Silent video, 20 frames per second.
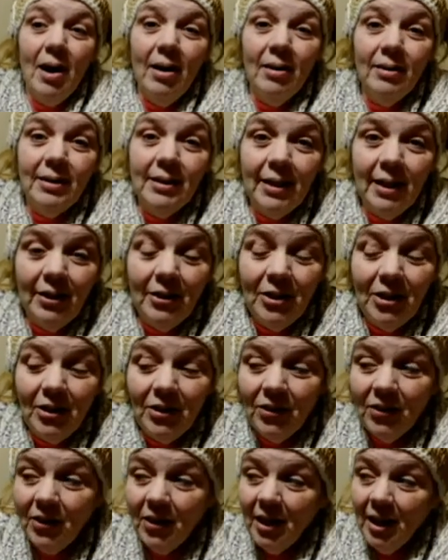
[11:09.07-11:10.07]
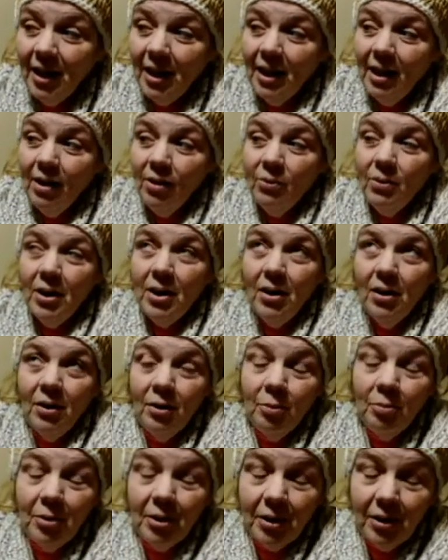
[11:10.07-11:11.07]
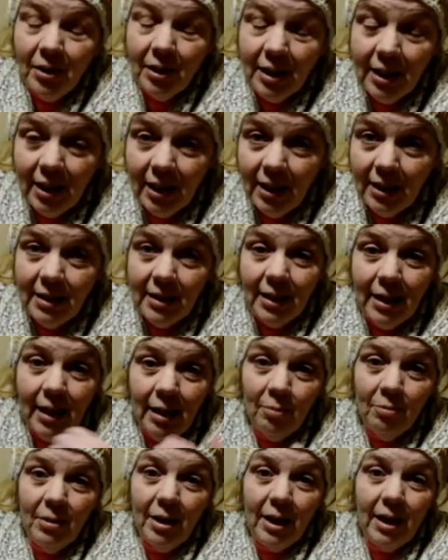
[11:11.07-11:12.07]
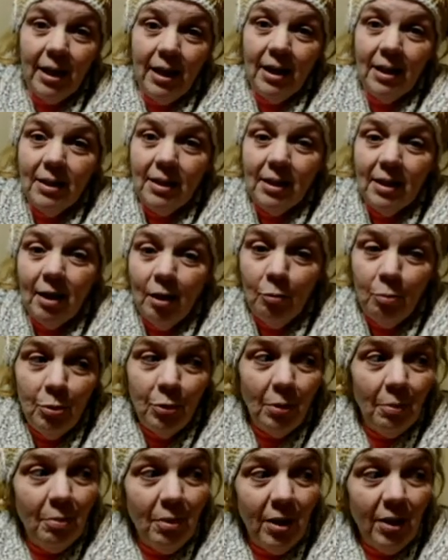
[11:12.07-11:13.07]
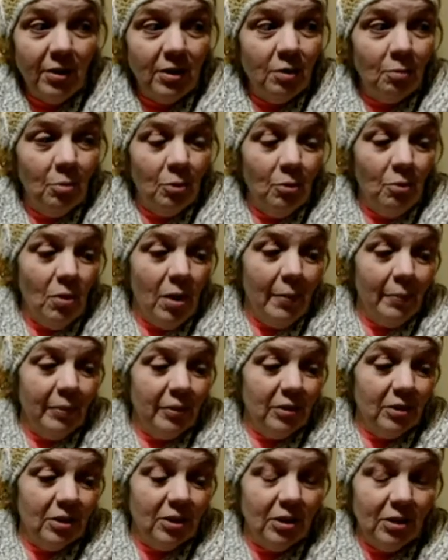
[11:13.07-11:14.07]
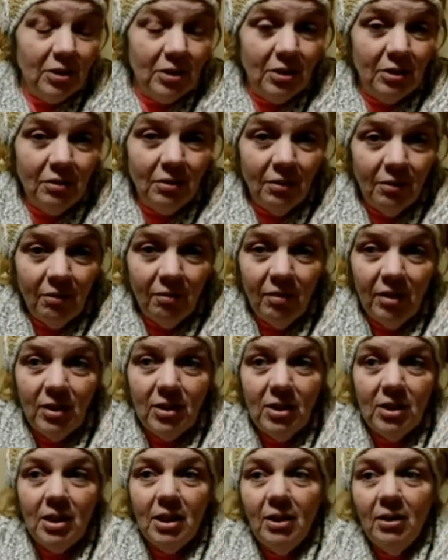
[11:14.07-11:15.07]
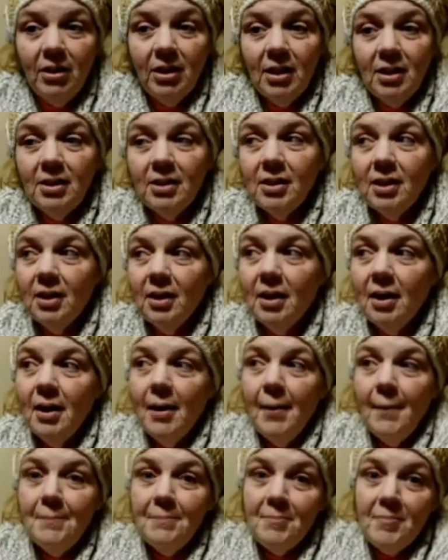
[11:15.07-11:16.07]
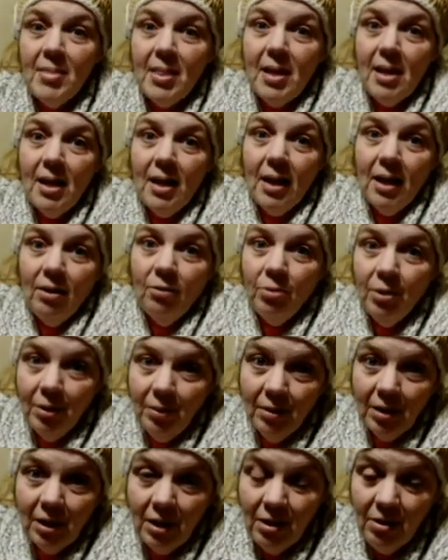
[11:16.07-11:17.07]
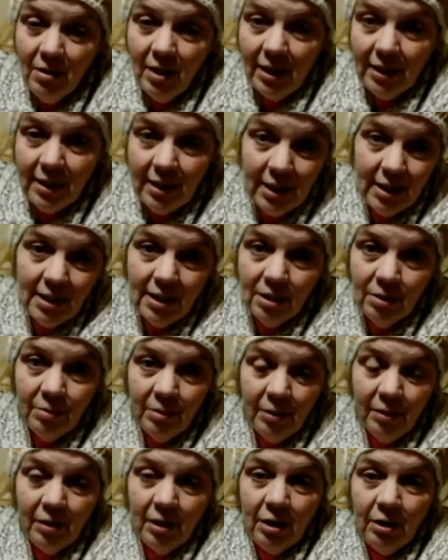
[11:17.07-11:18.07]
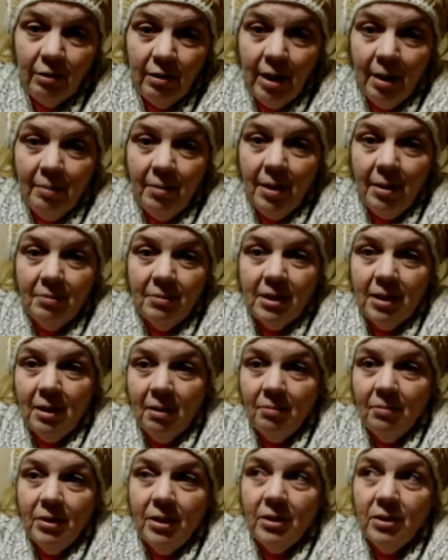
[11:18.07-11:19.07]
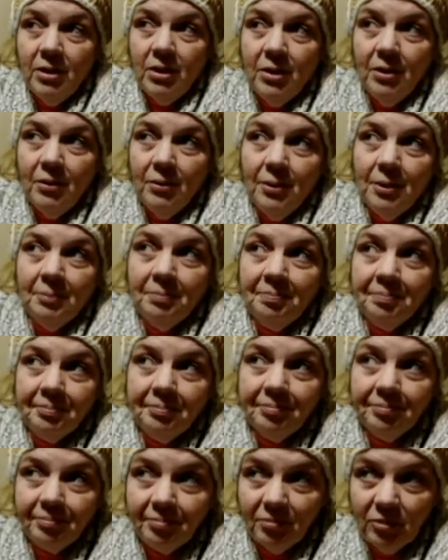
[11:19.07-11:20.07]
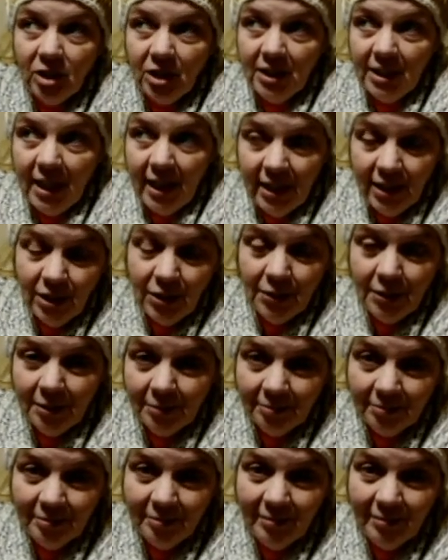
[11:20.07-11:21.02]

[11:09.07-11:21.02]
I'll tell you. We go to Burger King to get my kids a couple Impossible Whoppers because you know they're vegetarians, and we were gonna go out to eat, so we were gonna grab them something too, and to take to them.